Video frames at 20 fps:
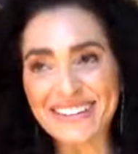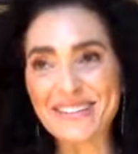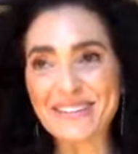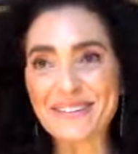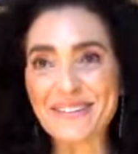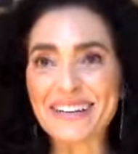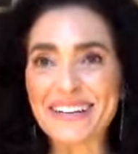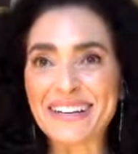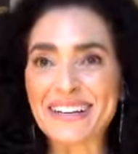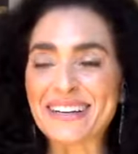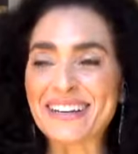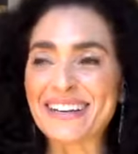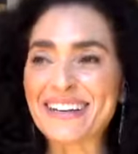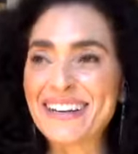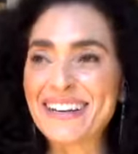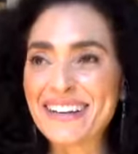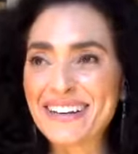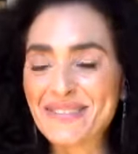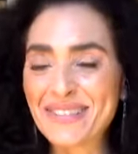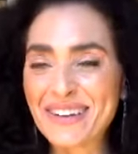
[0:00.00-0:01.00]
So, in, in
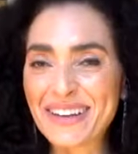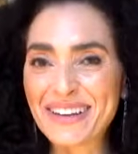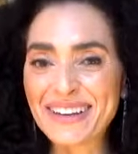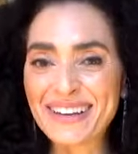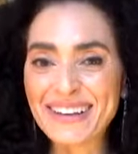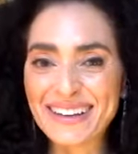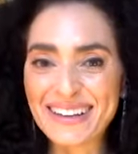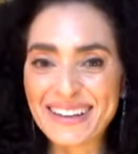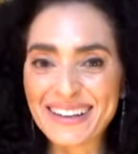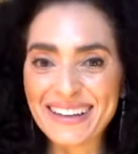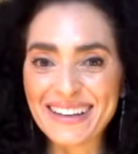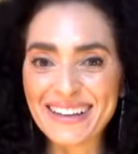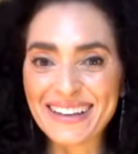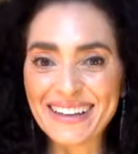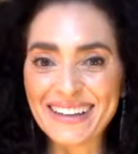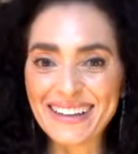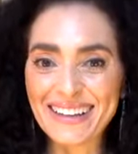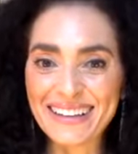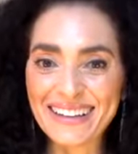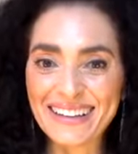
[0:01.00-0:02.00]
real
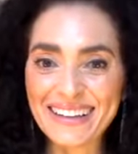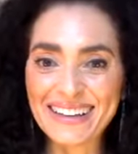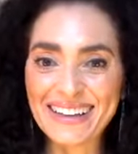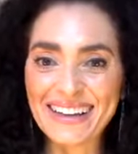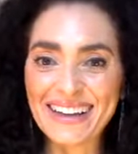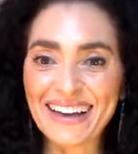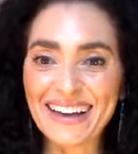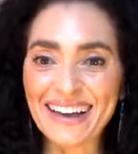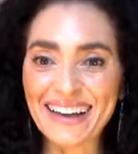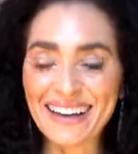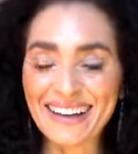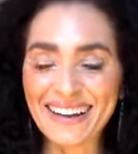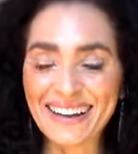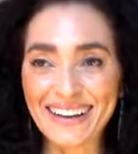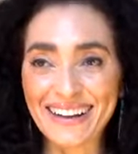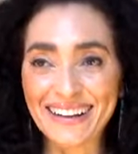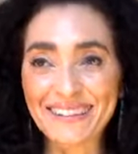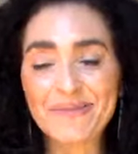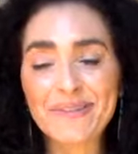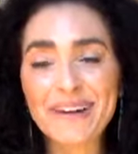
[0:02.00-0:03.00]
stupid. Yeah.
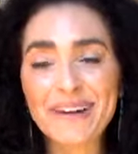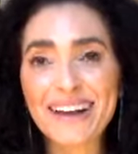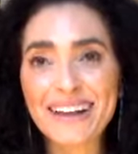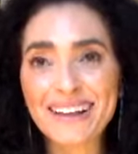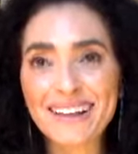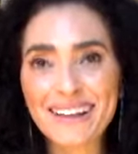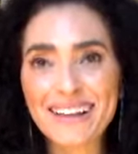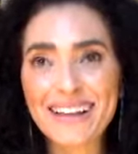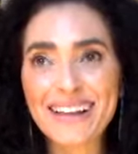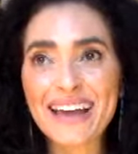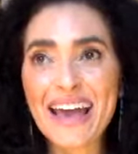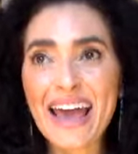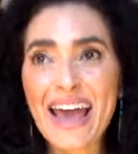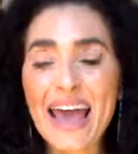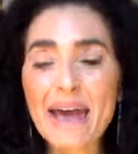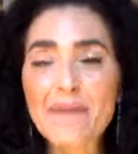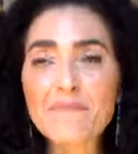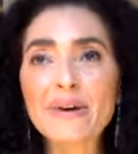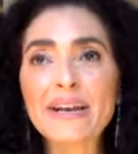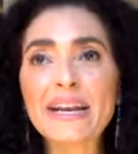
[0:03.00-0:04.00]
Uh, well,
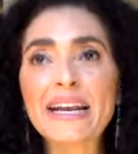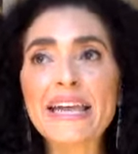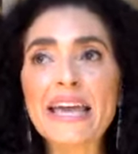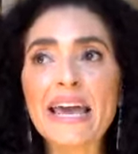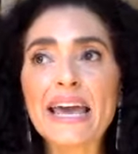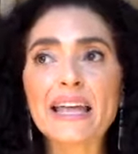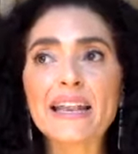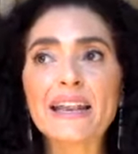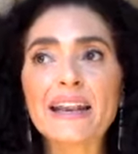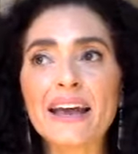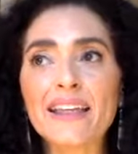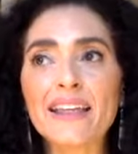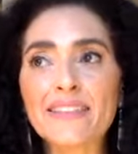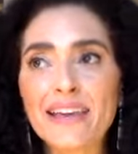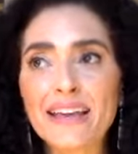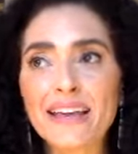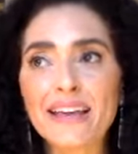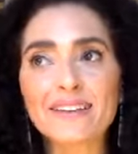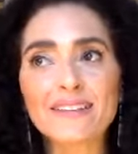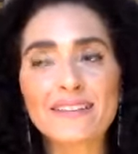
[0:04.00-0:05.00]
but again,
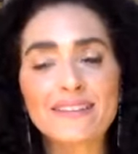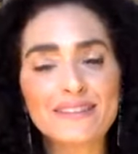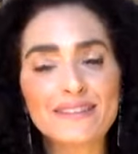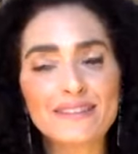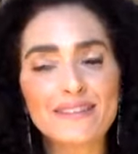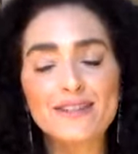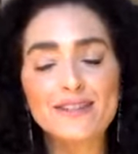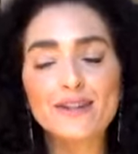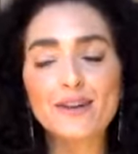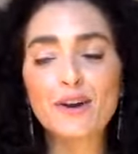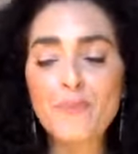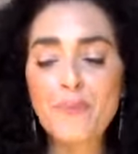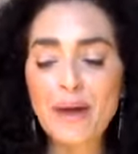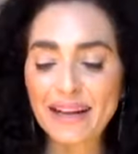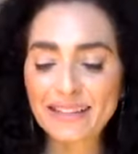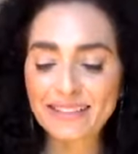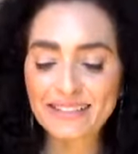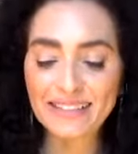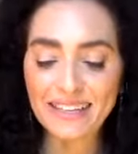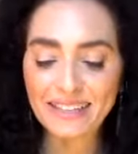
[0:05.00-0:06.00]
then to go
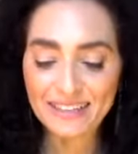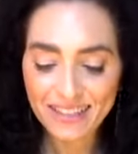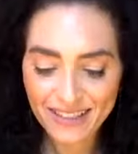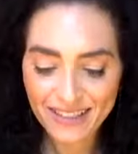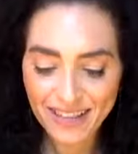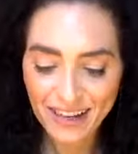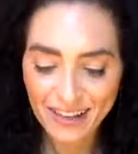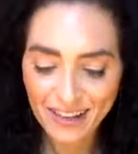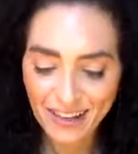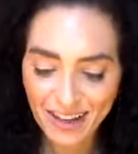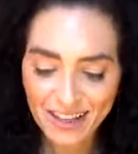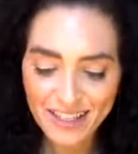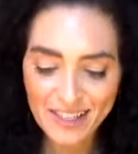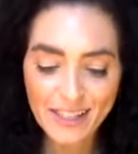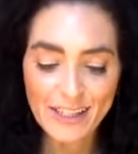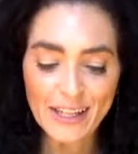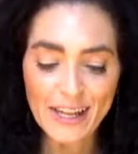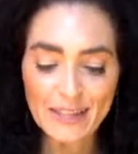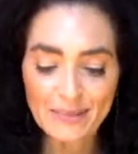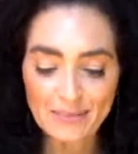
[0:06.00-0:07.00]
back to like the
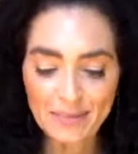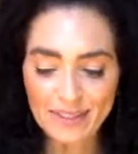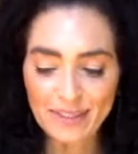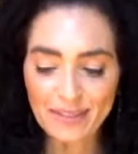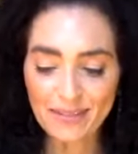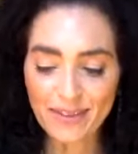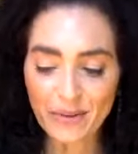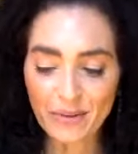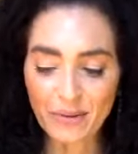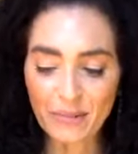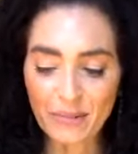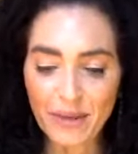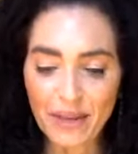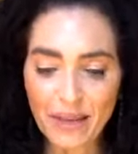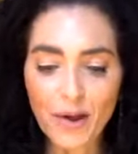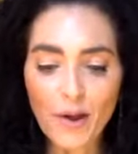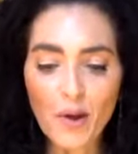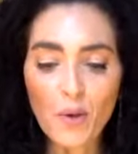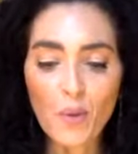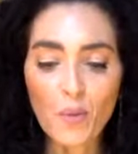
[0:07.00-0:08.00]
psychological aspect of it, it would
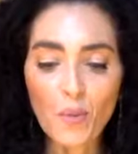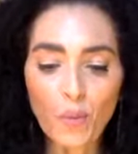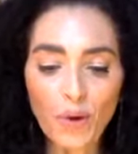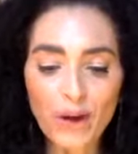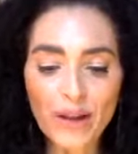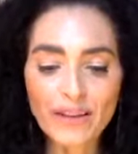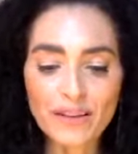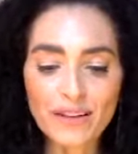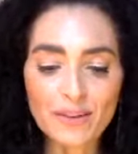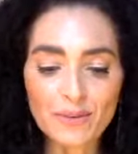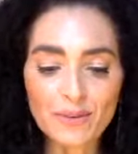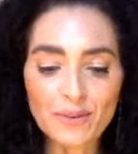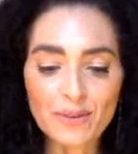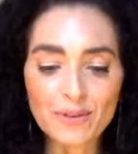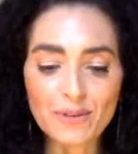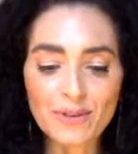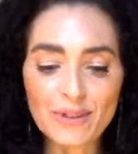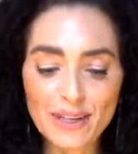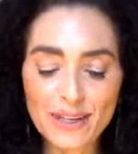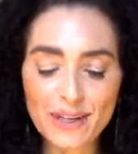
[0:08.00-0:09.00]
be what
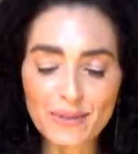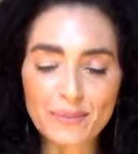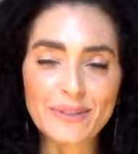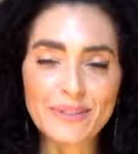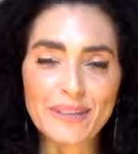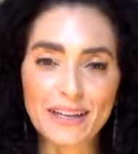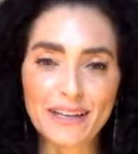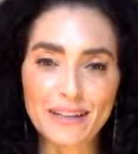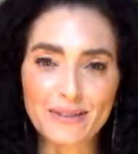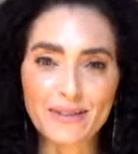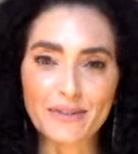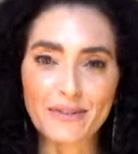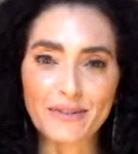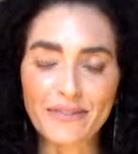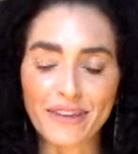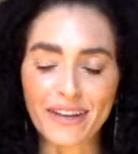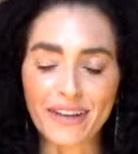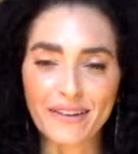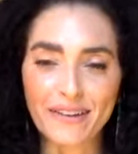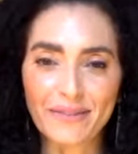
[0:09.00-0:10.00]
need was that
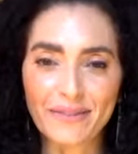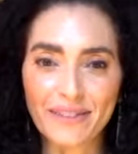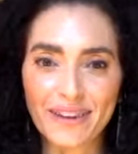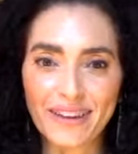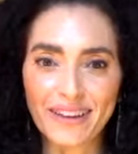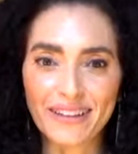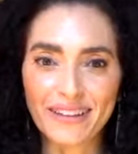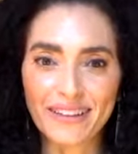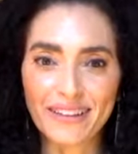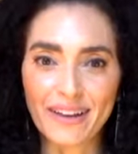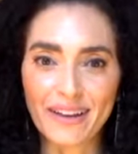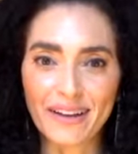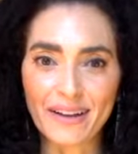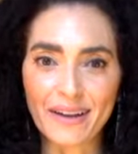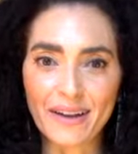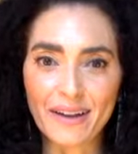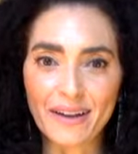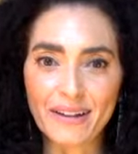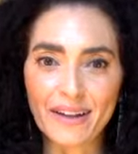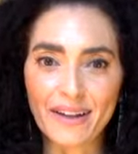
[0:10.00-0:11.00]
serving, right? Like,
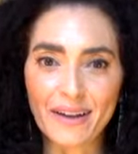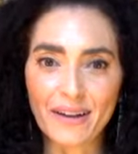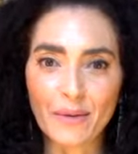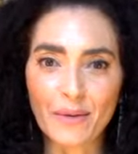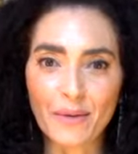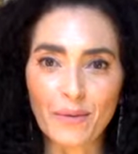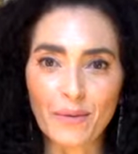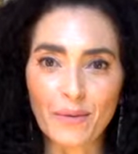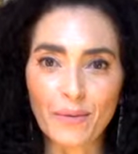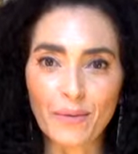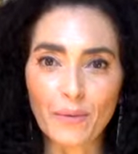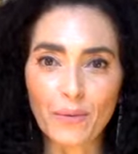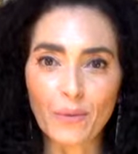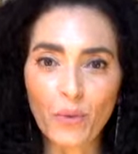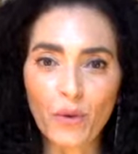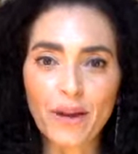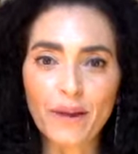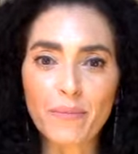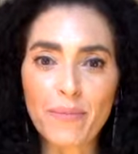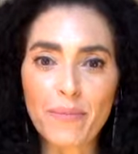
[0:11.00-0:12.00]
like
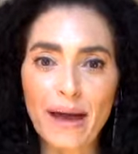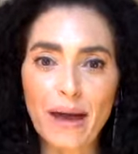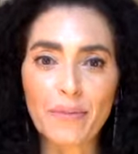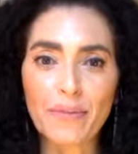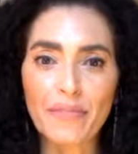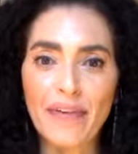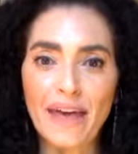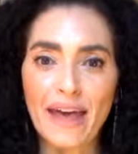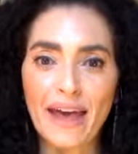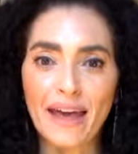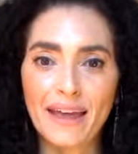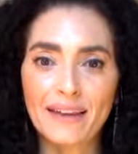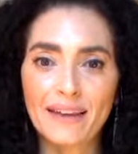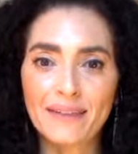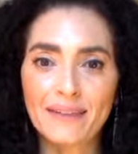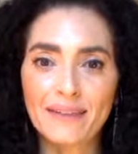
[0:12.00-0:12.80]
what about that?